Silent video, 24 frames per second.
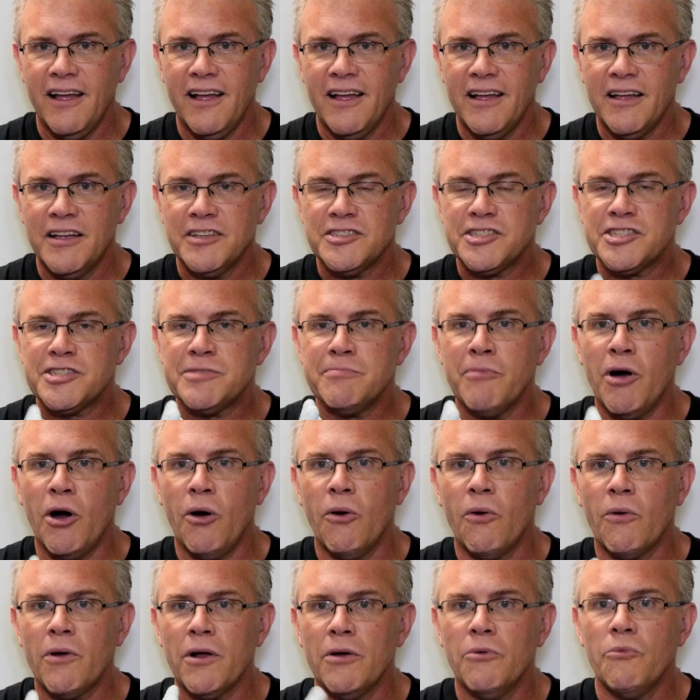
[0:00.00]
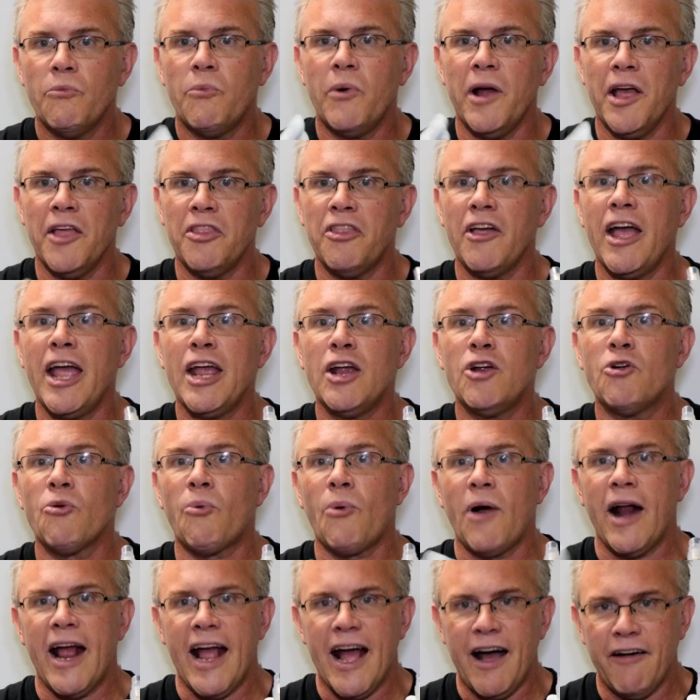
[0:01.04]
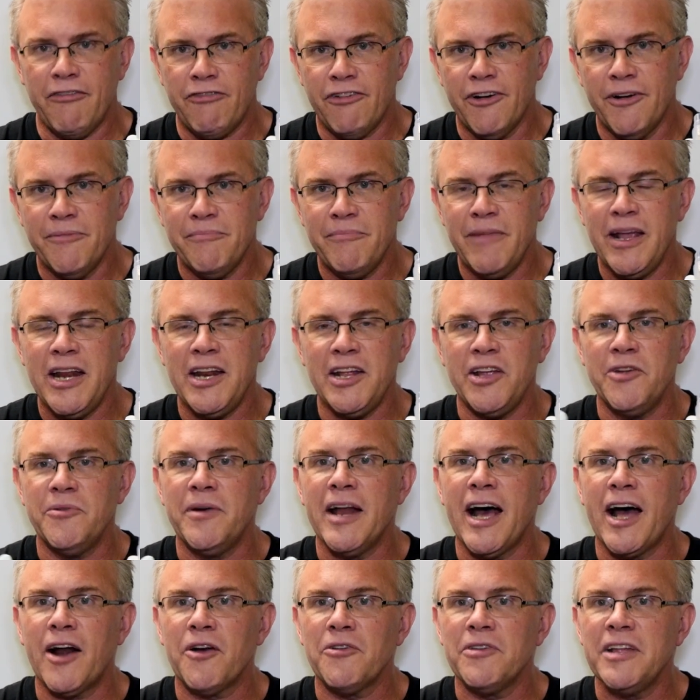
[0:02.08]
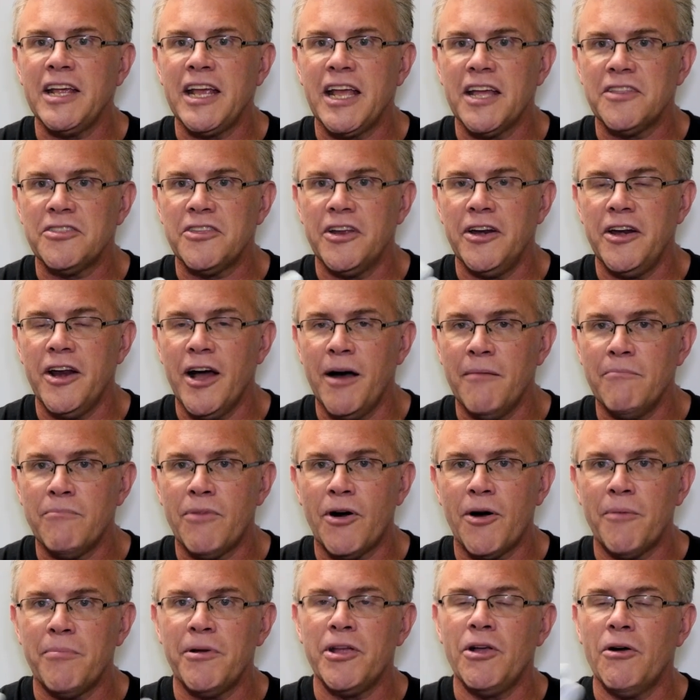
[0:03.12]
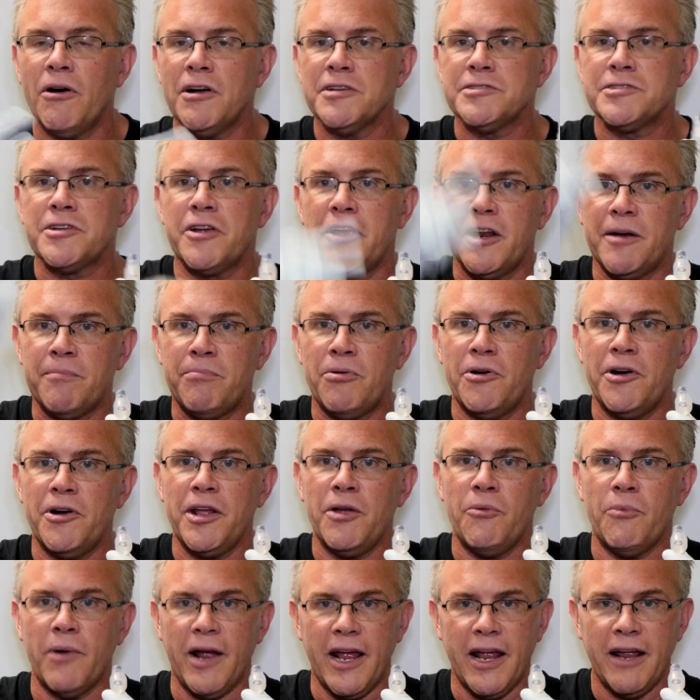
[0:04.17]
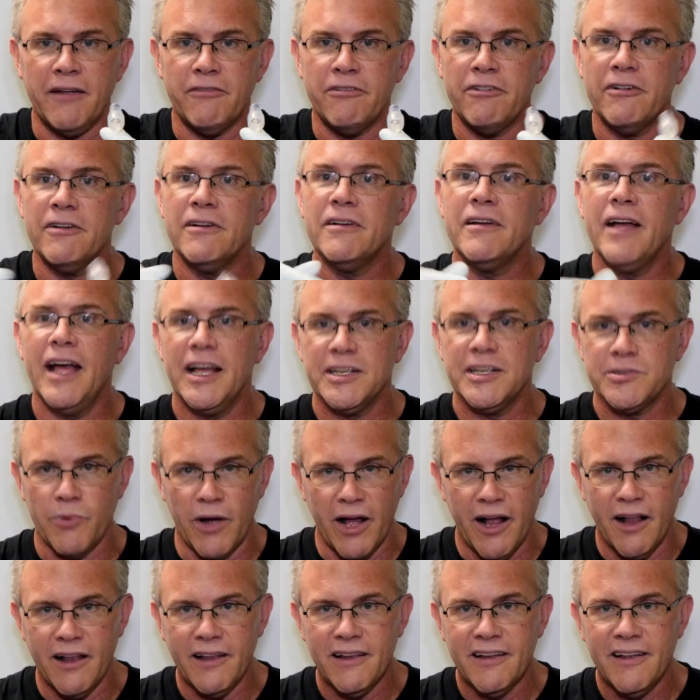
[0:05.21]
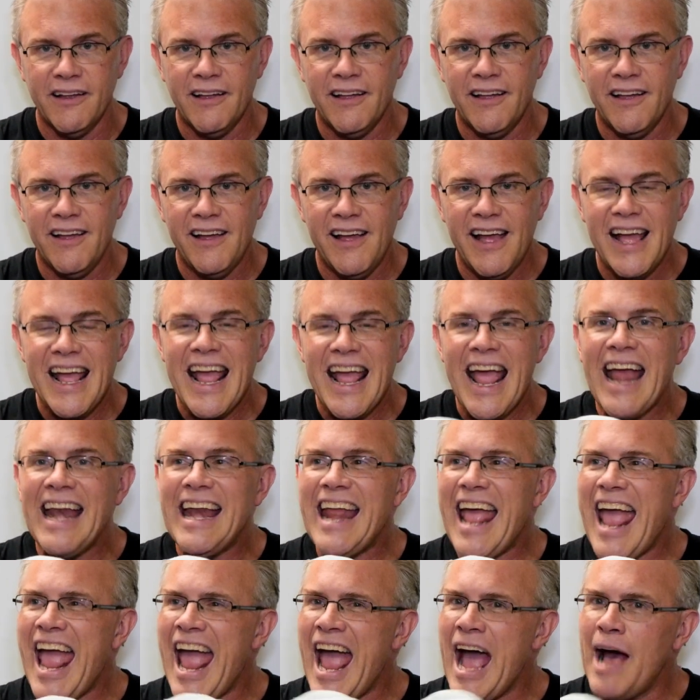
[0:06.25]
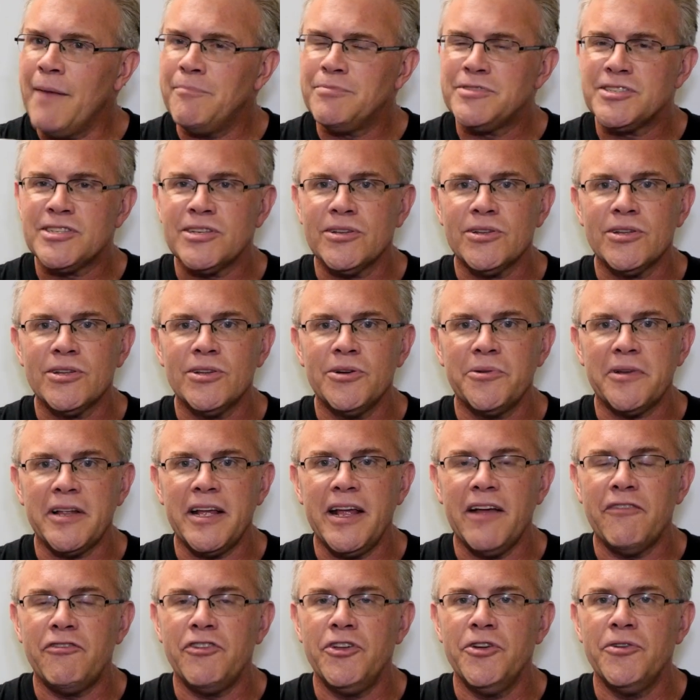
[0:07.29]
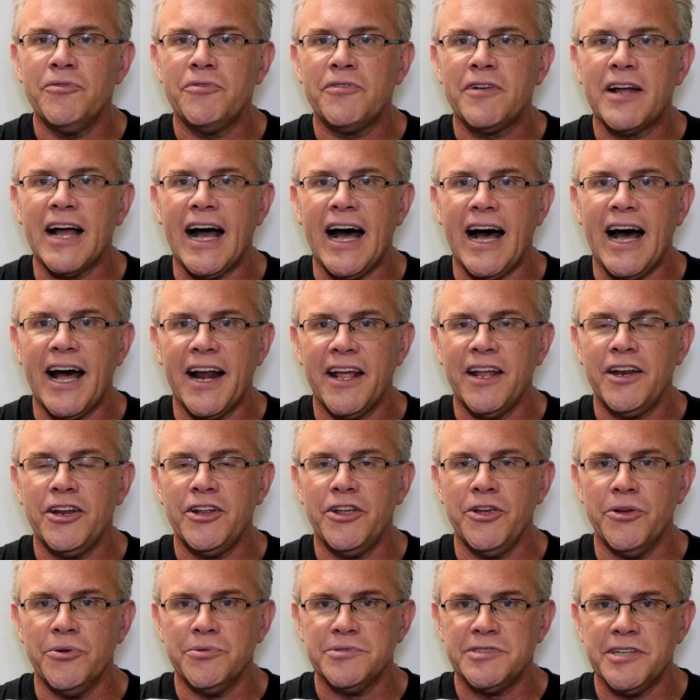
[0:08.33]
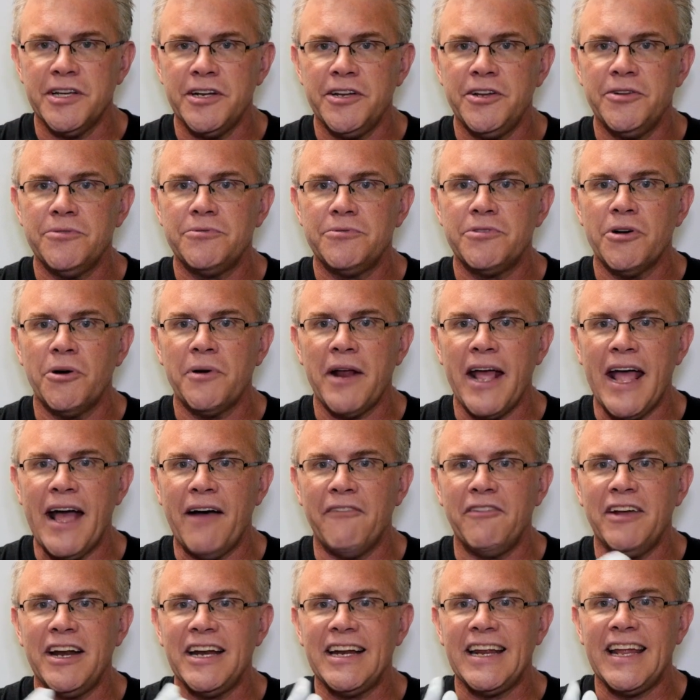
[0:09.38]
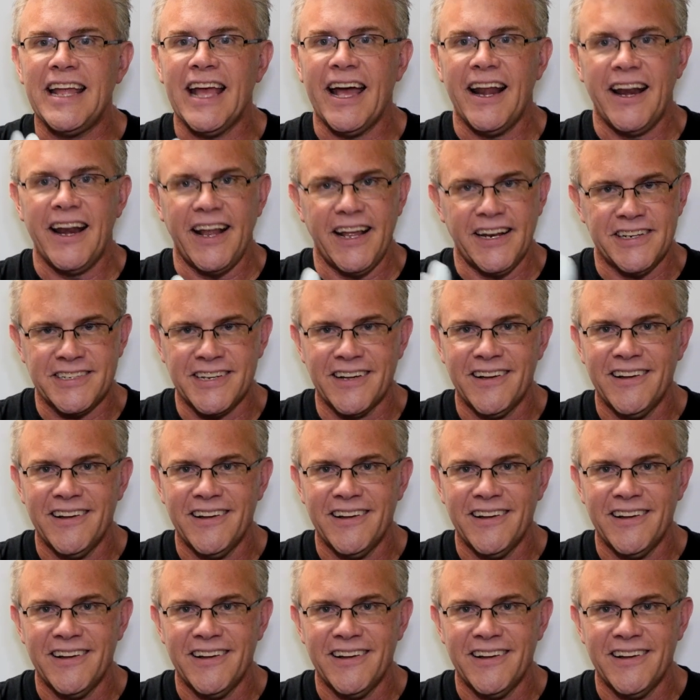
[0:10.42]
Smoke with a graph, meaning you not only get the number, but you also get a pretty wave as well. And absolutely, if you've got it, use it. You don't have it, get it.